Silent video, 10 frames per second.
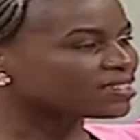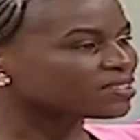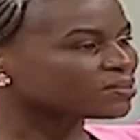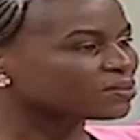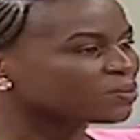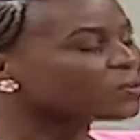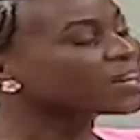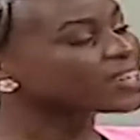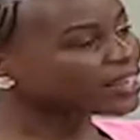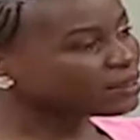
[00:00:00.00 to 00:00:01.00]
you know, your
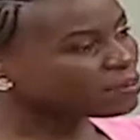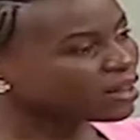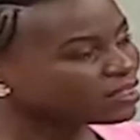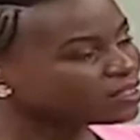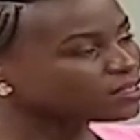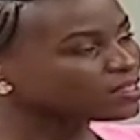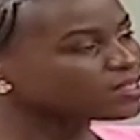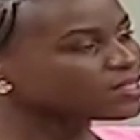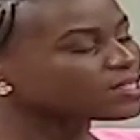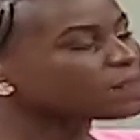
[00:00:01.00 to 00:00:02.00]
career path? Did mm
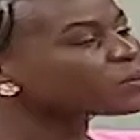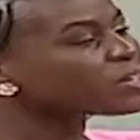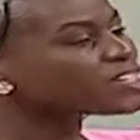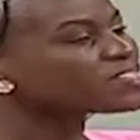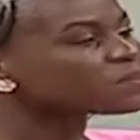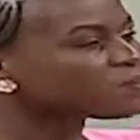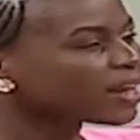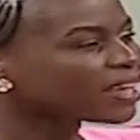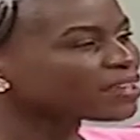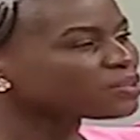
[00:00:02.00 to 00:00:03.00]
-hmm. somebody
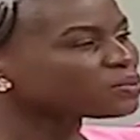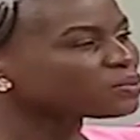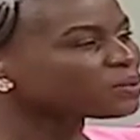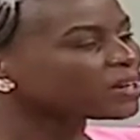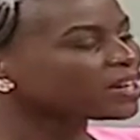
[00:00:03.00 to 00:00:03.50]
inspire you?